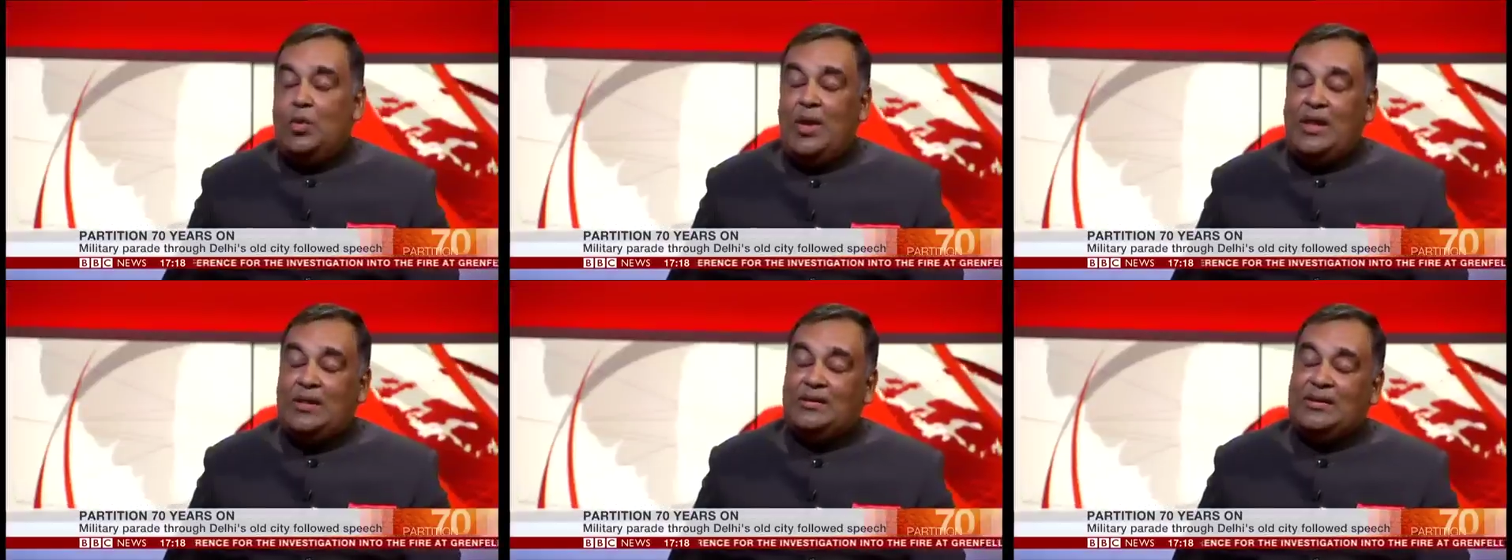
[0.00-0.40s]

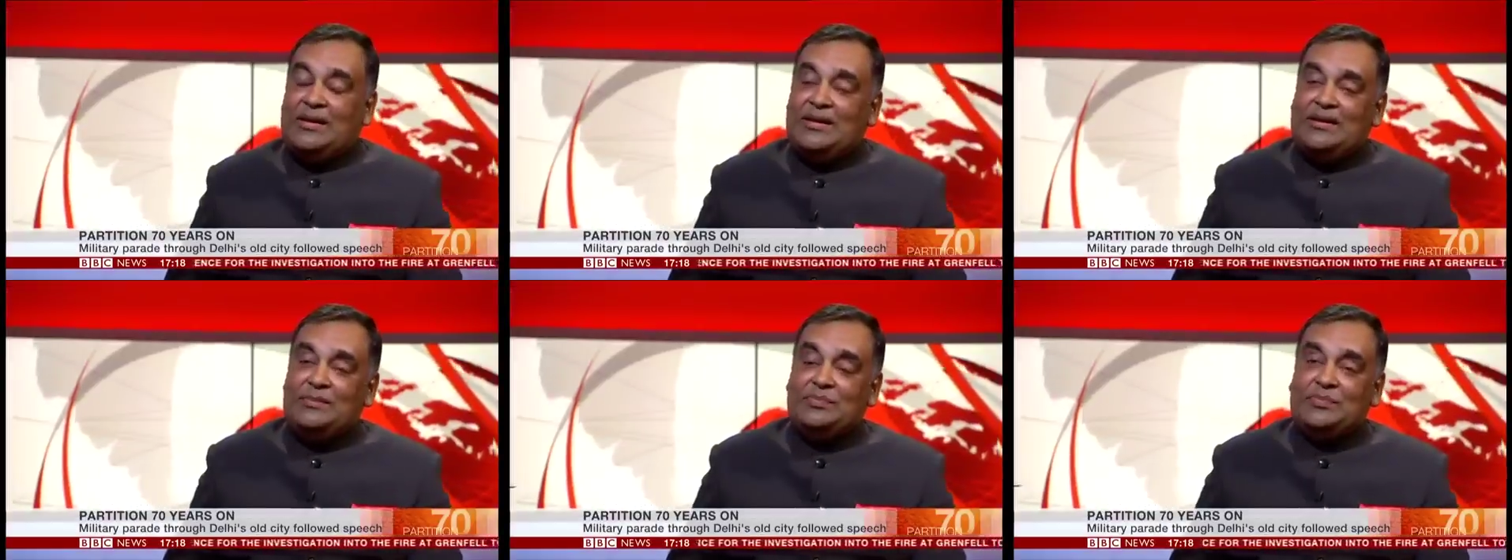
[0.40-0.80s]

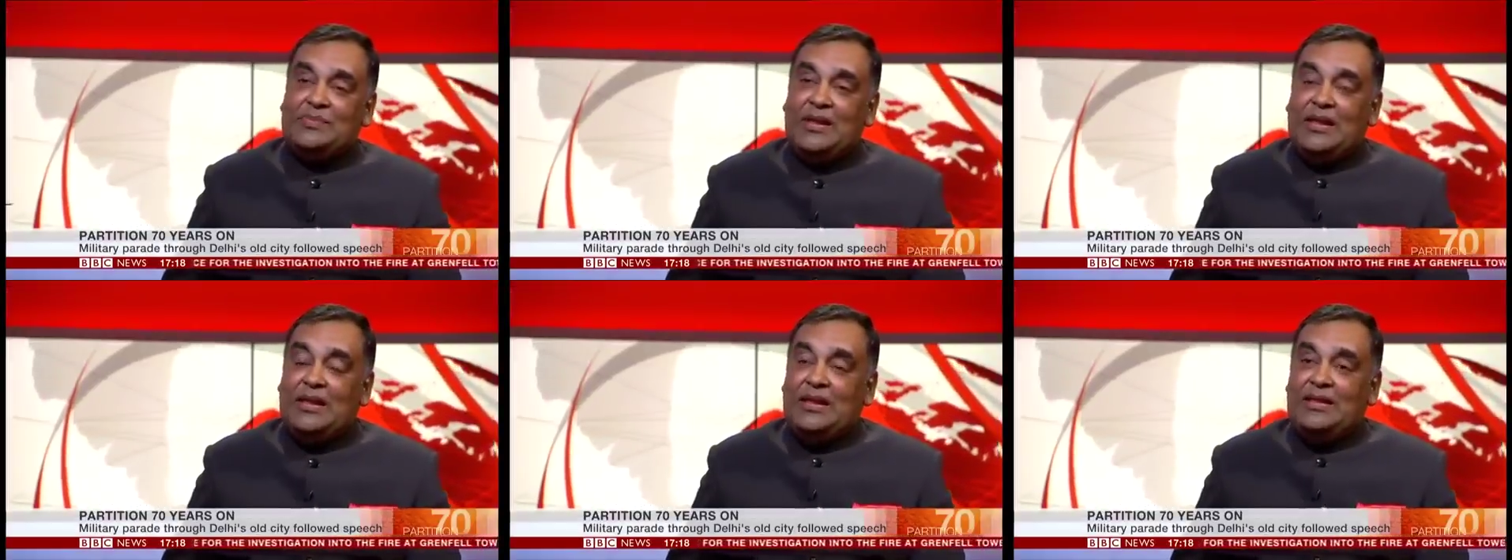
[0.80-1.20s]
Well,
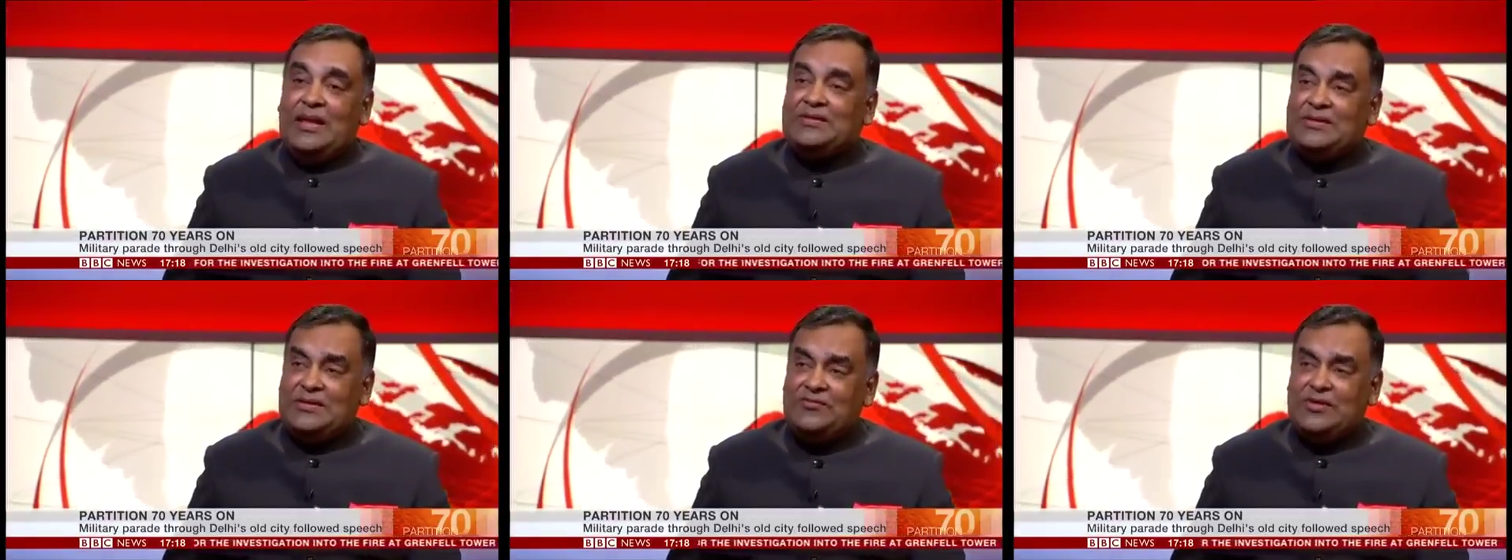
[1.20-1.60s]

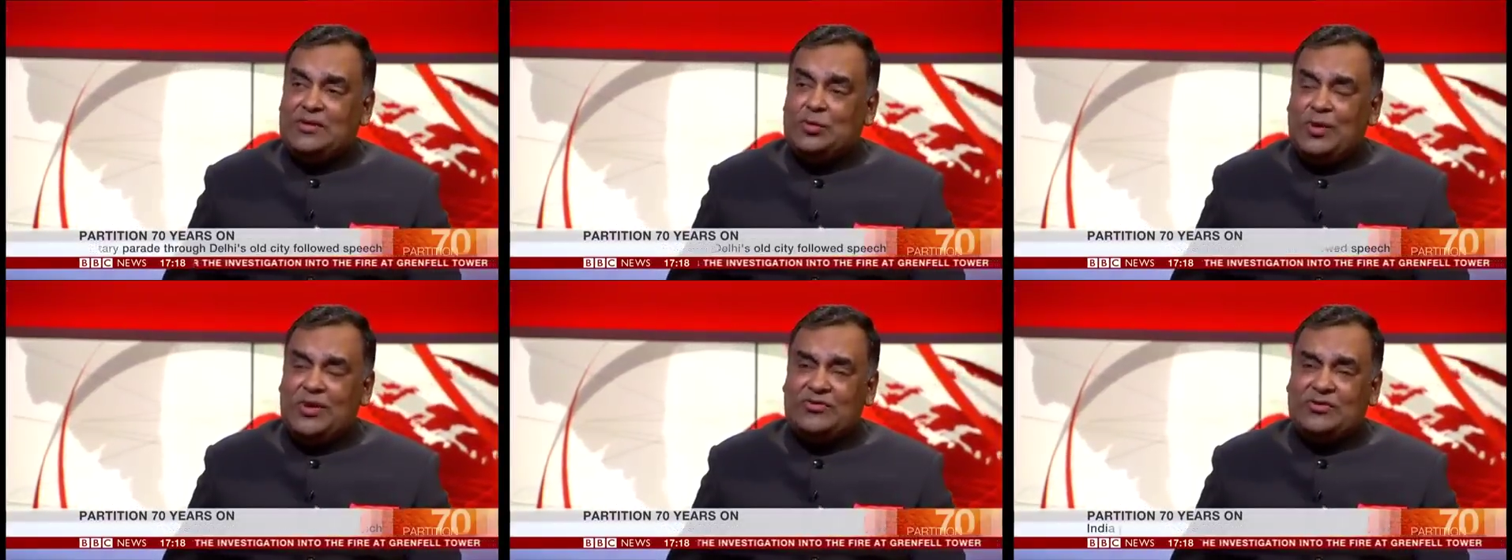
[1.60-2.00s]
that's a
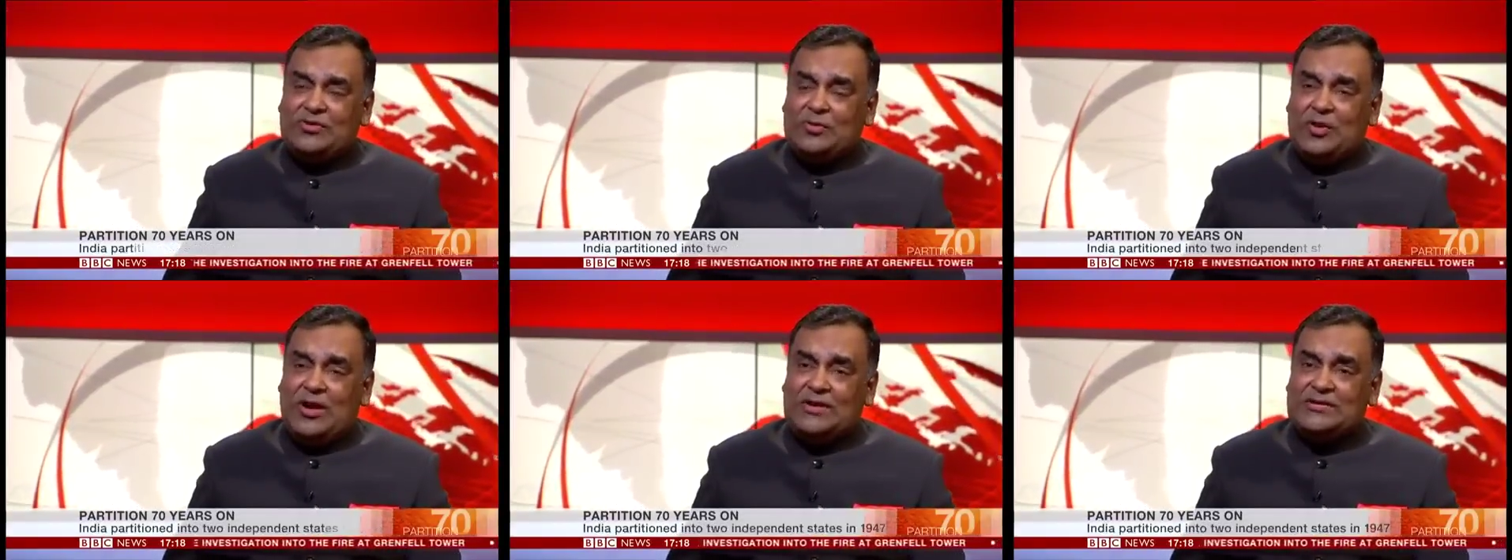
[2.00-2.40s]
difficult
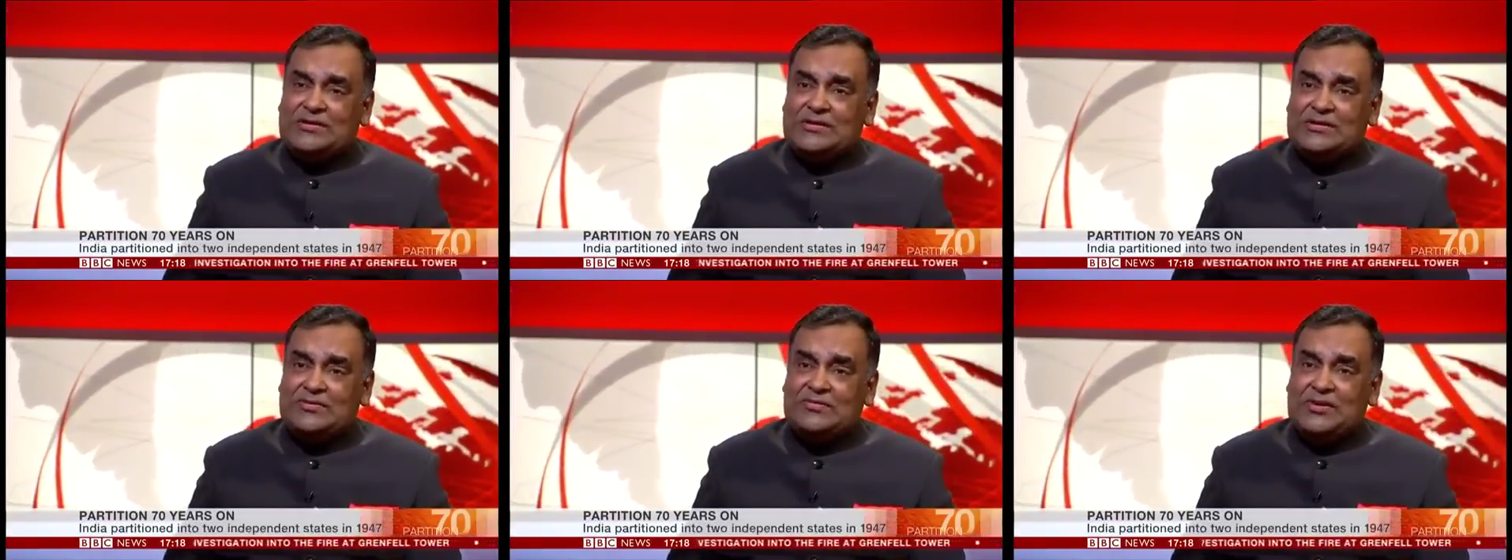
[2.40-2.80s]
question to answer.